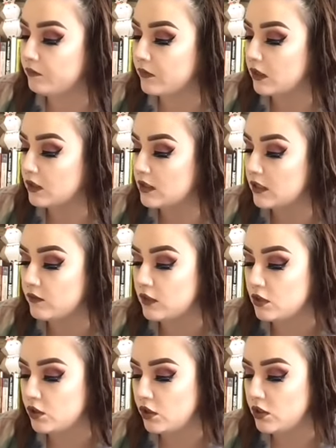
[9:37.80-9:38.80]
Stevenson
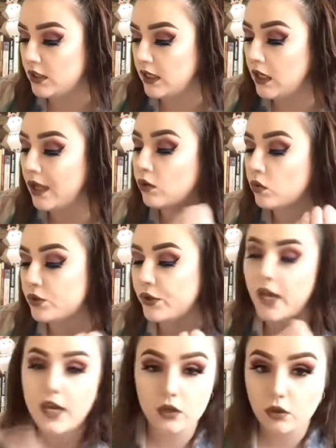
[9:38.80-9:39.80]
is using, and also
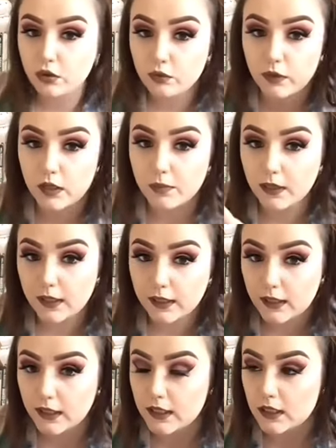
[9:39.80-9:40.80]
AO3 by
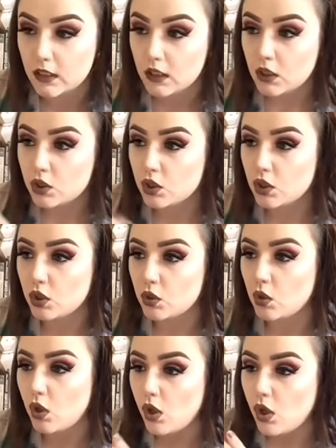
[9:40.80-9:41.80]
linking it
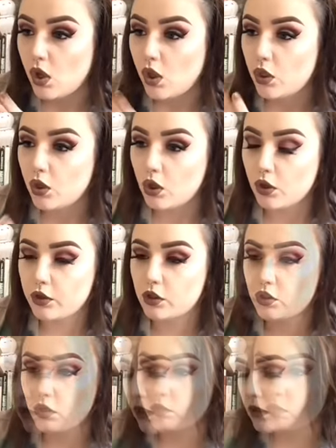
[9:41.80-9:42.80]
to the Gothic
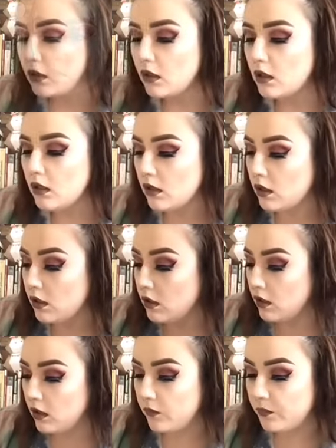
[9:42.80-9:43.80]
genre.
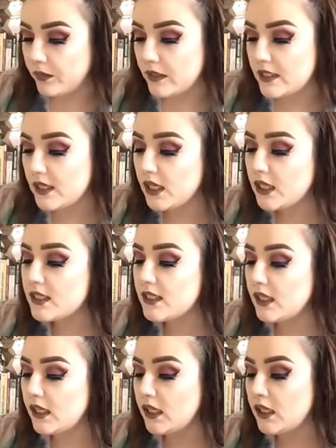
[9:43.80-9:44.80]
"Take a
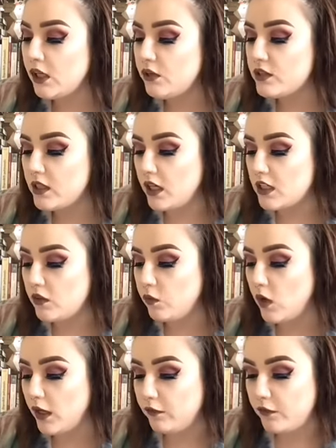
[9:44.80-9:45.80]
seat, and here's a glass of
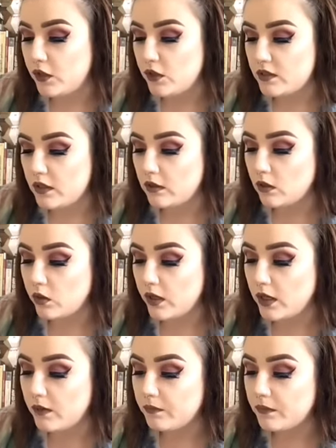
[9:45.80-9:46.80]
wine for you," said the
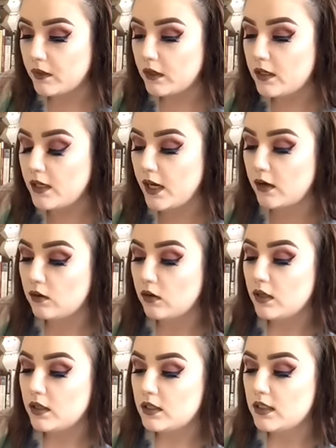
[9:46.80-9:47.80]
lawyer. "Now,
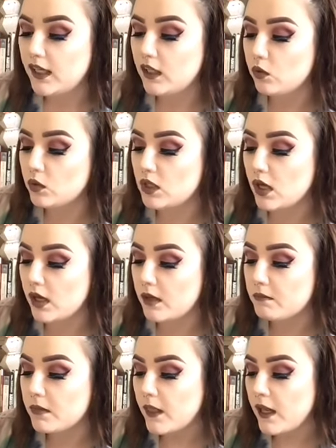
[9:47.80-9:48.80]
take your
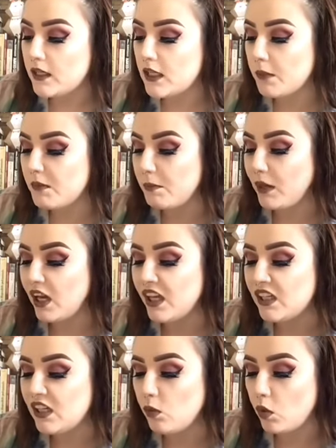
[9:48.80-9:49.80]
time, and tell me
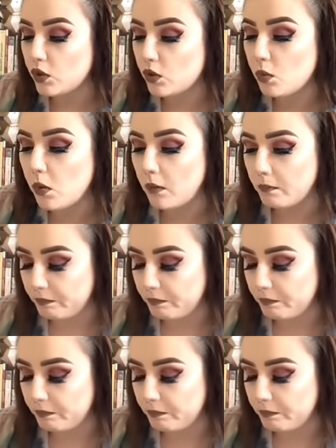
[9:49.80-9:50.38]
plainly what you want."